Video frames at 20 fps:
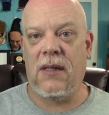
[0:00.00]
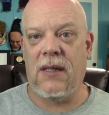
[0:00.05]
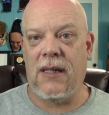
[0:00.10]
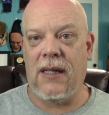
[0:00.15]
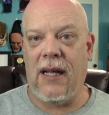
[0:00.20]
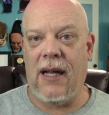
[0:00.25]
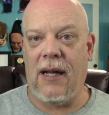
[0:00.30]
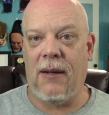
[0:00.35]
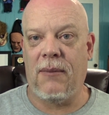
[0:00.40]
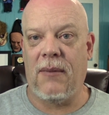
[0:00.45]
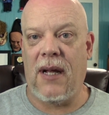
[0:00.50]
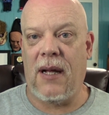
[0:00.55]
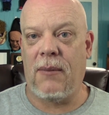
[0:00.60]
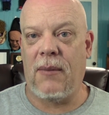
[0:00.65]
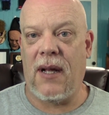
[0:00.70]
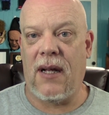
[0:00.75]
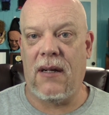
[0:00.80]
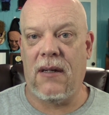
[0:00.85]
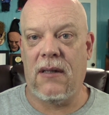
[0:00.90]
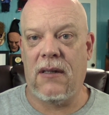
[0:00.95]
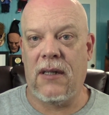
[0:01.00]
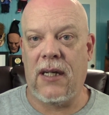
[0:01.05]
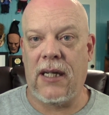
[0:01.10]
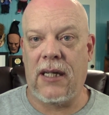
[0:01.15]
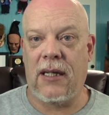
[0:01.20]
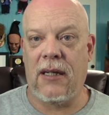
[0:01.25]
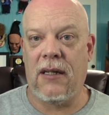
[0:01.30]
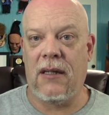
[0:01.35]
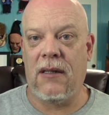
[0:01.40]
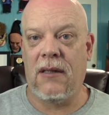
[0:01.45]
Yeah, I'm, I'm not
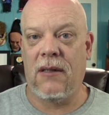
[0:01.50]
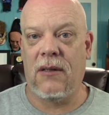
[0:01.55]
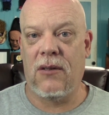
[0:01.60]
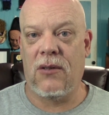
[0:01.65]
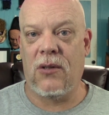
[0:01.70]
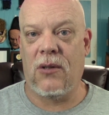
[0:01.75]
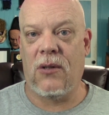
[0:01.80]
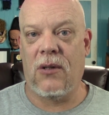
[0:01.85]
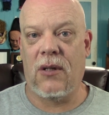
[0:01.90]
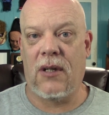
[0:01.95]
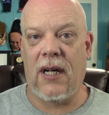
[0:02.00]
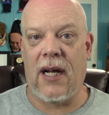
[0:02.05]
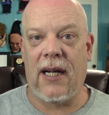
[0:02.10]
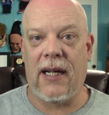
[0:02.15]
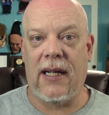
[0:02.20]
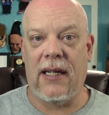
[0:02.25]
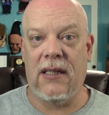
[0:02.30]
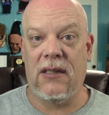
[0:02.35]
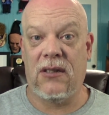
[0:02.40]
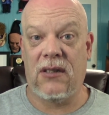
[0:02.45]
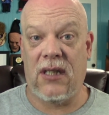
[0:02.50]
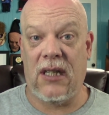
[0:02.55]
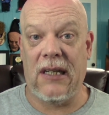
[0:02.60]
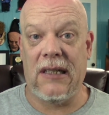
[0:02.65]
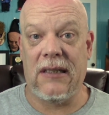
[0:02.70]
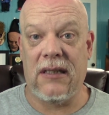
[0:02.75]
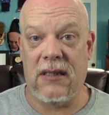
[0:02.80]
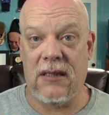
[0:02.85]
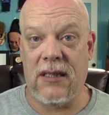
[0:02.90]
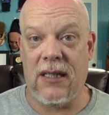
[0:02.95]
liking Joe Hokage's
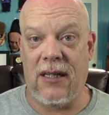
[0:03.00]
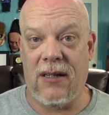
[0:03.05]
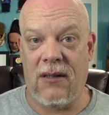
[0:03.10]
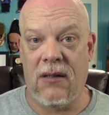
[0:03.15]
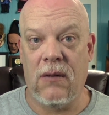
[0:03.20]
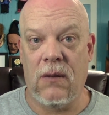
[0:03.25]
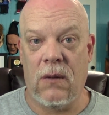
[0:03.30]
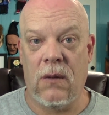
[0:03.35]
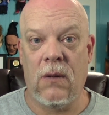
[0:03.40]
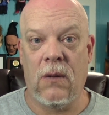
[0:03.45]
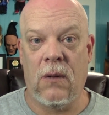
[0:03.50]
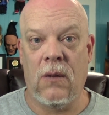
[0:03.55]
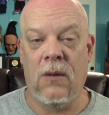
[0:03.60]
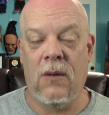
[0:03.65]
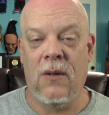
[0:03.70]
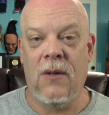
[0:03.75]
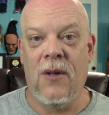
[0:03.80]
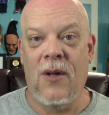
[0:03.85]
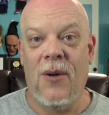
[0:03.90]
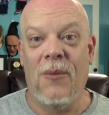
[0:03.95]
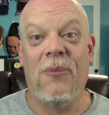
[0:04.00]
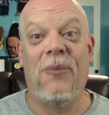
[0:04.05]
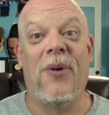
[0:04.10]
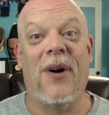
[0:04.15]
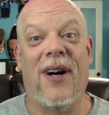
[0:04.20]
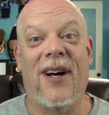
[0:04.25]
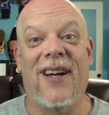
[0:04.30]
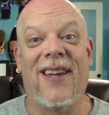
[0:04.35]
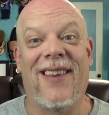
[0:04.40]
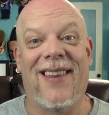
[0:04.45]
chances there.
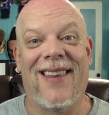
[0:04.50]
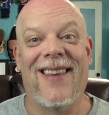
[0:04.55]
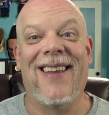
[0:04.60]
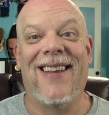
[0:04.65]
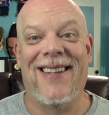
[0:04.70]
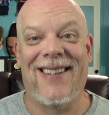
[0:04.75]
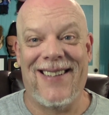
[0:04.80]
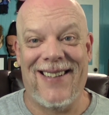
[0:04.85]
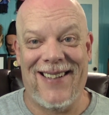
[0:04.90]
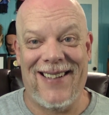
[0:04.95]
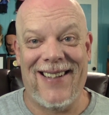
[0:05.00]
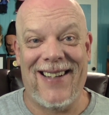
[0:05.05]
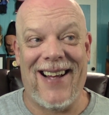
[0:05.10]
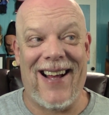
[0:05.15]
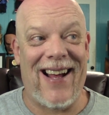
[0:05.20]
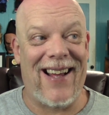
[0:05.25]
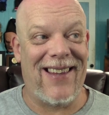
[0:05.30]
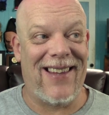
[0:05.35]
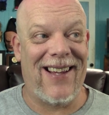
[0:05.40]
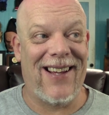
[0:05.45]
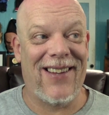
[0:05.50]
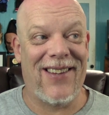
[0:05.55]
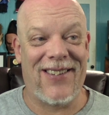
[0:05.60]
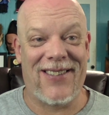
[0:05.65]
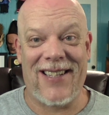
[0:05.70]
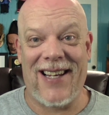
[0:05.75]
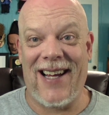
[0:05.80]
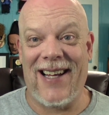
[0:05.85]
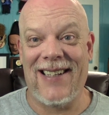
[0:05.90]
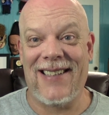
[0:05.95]
But on the other
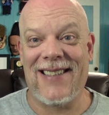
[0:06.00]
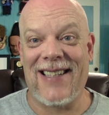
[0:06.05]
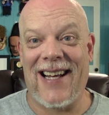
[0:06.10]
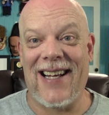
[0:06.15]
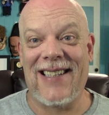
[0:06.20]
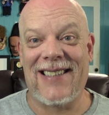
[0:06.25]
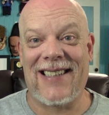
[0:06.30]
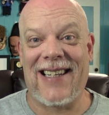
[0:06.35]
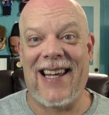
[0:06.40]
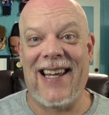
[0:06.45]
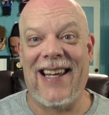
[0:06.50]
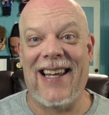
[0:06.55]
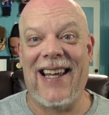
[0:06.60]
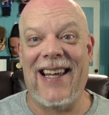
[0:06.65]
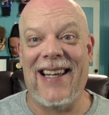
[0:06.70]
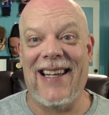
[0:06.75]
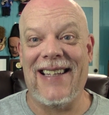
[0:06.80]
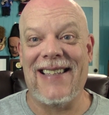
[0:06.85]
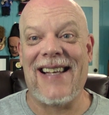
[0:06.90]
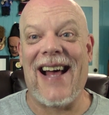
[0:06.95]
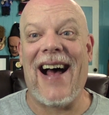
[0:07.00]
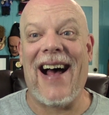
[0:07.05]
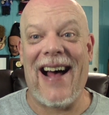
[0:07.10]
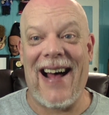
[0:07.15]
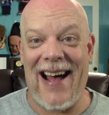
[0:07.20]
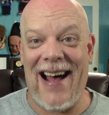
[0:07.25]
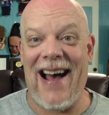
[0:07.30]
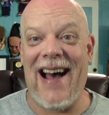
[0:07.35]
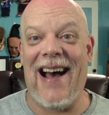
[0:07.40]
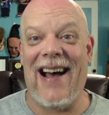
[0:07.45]
side, Sasuke is
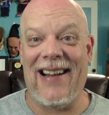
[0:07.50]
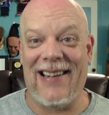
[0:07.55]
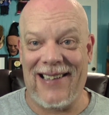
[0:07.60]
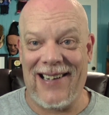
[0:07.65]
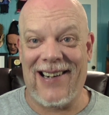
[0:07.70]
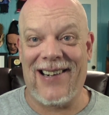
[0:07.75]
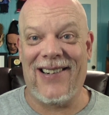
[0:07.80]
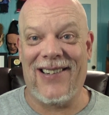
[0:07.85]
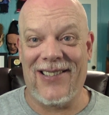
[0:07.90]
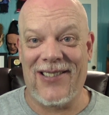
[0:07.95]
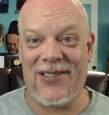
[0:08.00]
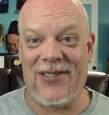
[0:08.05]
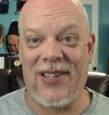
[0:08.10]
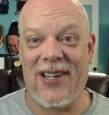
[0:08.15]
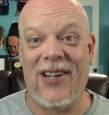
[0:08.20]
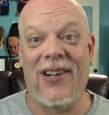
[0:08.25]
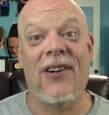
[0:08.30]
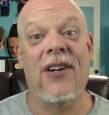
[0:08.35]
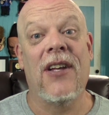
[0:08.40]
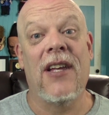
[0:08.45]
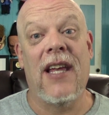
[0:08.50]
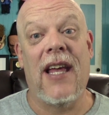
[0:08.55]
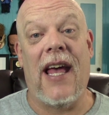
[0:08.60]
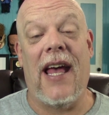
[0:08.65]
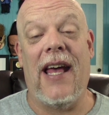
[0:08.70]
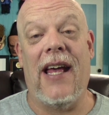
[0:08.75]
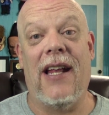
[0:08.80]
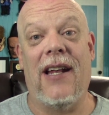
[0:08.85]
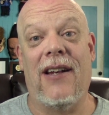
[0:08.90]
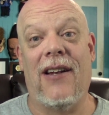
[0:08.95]
hot on Gaara's trail,
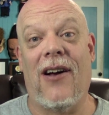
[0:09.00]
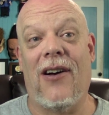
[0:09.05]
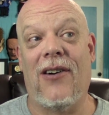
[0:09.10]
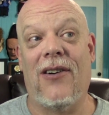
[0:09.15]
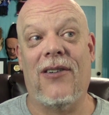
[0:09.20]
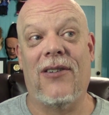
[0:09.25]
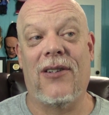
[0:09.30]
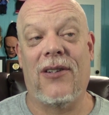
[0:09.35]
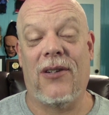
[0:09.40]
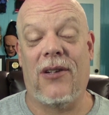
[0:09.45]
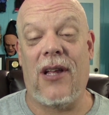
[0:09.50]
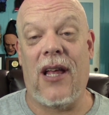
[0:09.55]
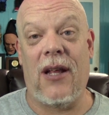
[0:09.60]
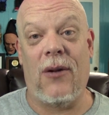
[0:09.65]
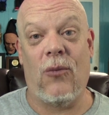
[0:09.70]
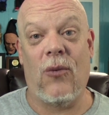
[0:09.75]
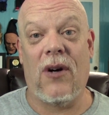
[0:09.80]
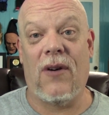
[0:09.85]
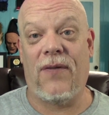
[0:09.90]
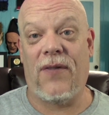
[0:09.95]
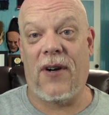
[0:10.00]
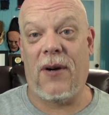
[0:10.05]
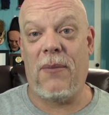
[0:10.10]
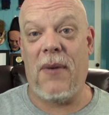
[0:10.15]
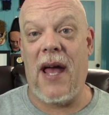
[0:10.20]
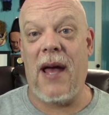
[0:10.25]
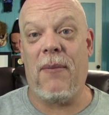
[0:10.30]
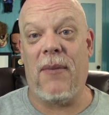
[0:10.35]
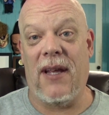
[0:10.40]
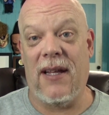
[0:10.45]
and all and welfare
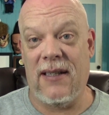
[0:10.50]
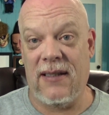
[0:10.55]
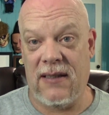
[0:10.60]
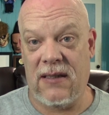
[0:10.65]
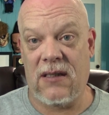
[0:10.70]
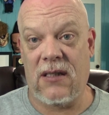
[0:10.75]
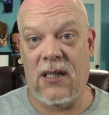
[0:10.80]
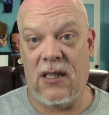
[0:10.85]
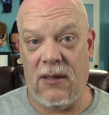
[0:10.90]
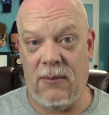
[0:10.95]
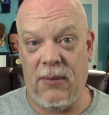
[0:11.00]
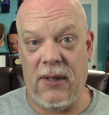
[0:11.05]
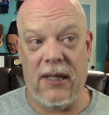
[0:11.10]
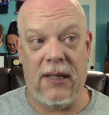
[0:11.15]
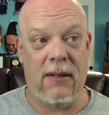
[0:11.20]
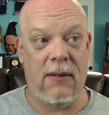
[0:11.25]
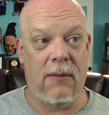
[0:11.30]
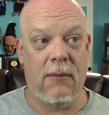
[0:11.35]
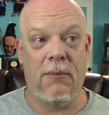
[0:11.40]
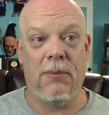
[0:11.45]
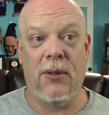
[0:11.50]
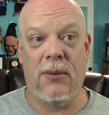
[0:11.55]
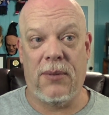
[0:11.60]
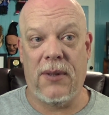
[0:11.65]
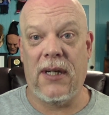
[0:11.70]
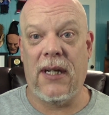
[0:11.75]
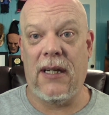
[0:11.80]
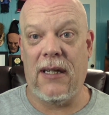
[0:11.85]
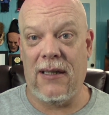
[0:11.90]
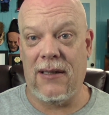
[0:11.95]
Batman's gonna be
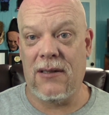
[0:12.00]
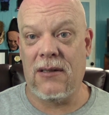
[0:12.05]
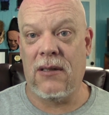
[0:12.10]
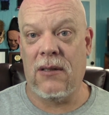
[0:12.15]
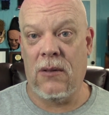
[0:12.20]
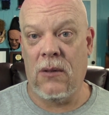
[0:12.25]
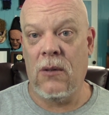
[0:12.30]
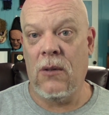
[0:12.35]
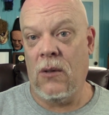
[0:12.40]
pooping in his